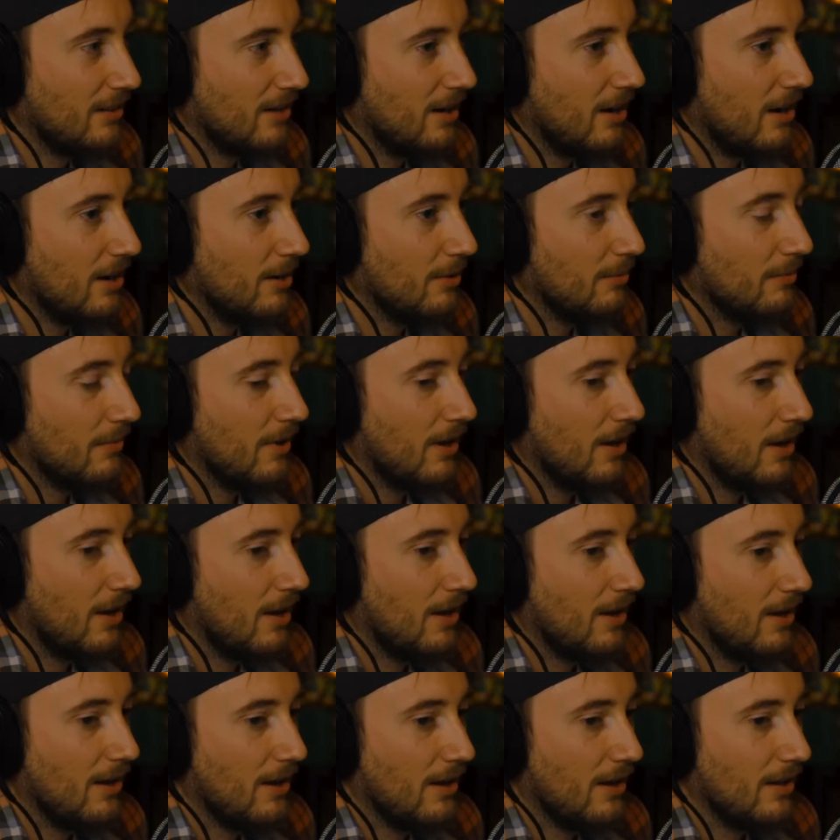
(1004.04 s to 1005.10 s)

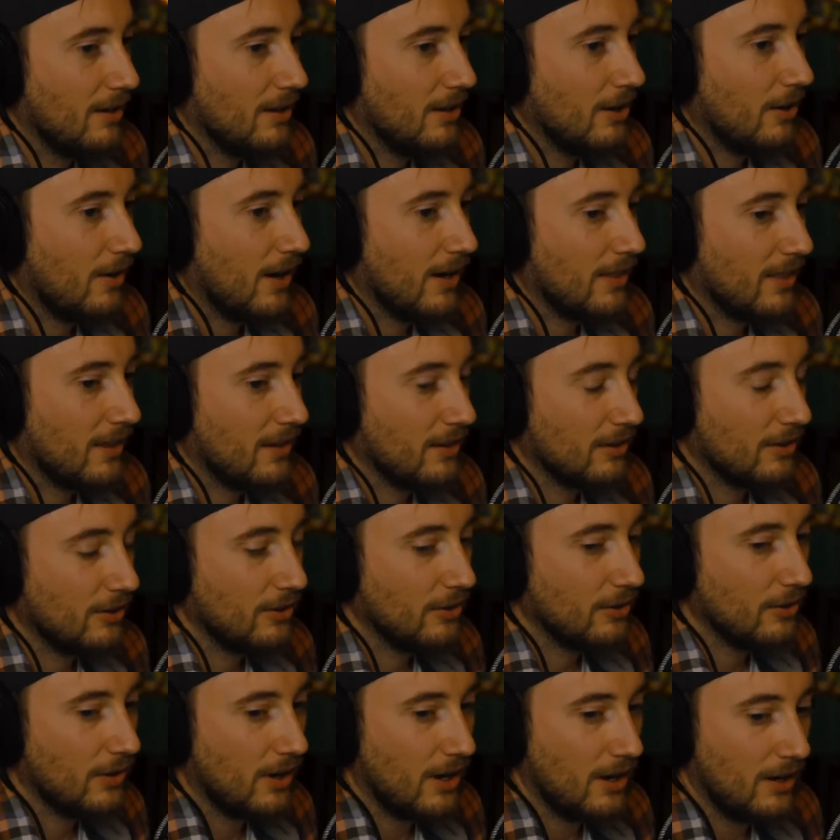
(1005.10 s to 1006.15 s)
I think
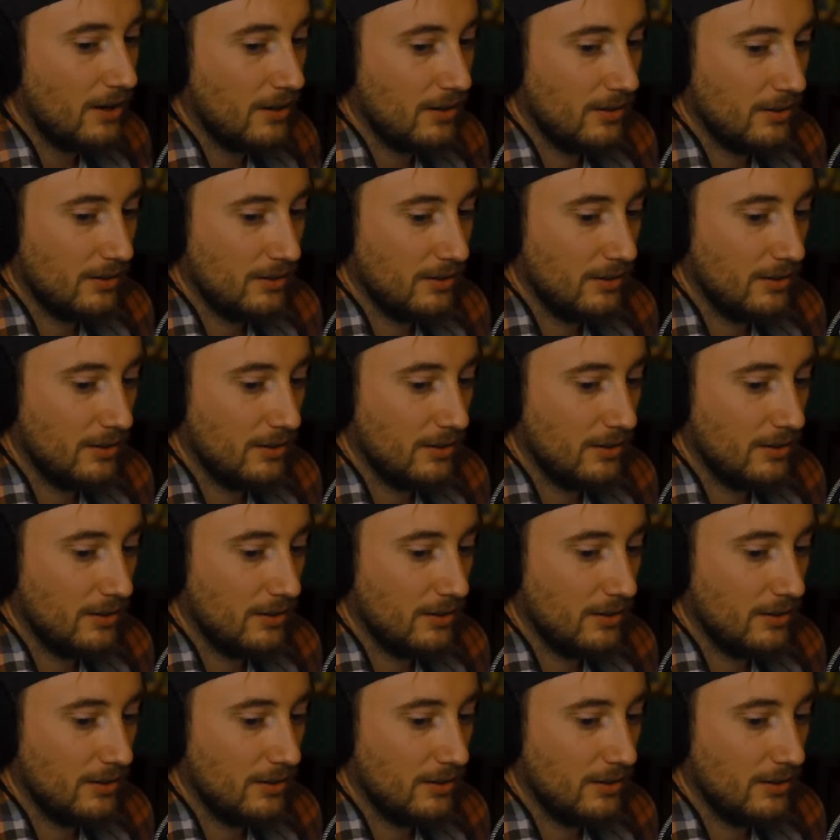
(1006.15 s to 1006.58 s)
too, a